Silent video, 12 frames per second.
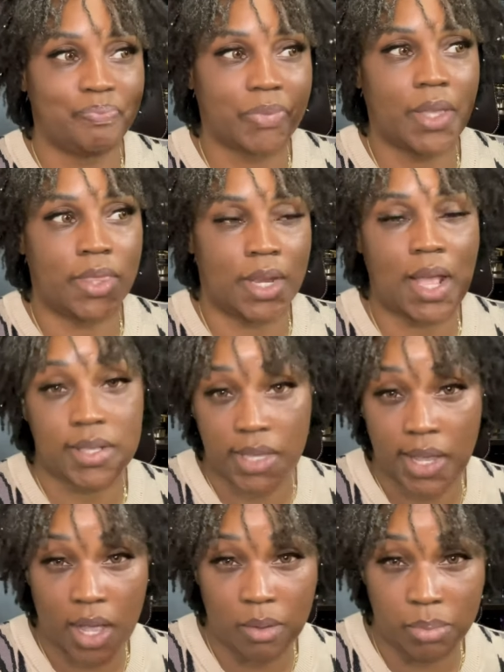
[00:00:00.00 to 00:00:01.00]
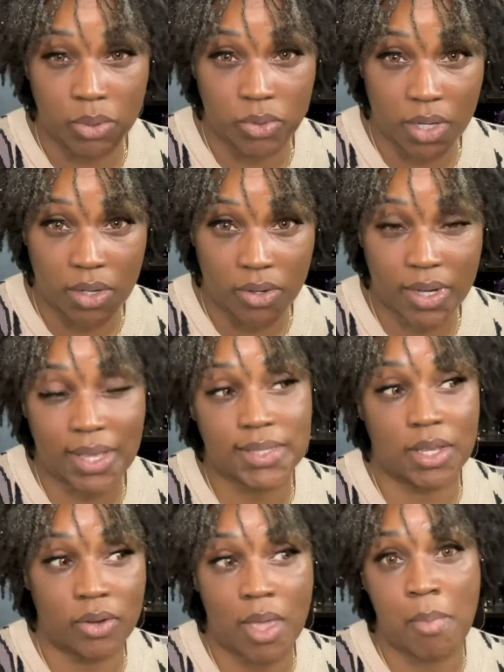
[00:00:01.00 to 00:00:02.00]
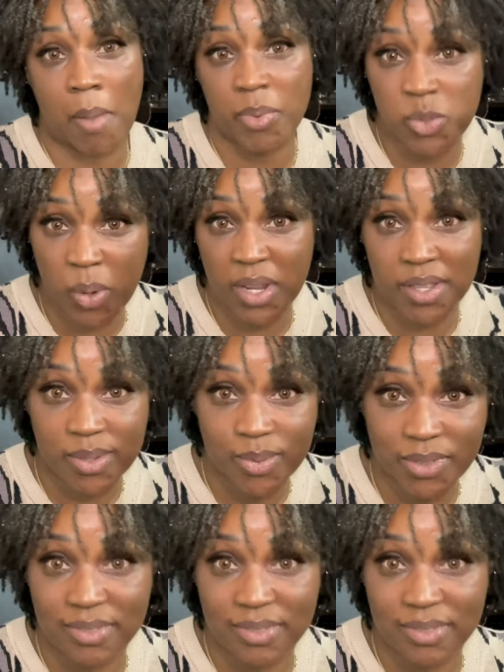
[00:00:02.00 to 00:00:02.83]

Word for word: then I take out Blue Dog and I say, okay, baby, spray this one.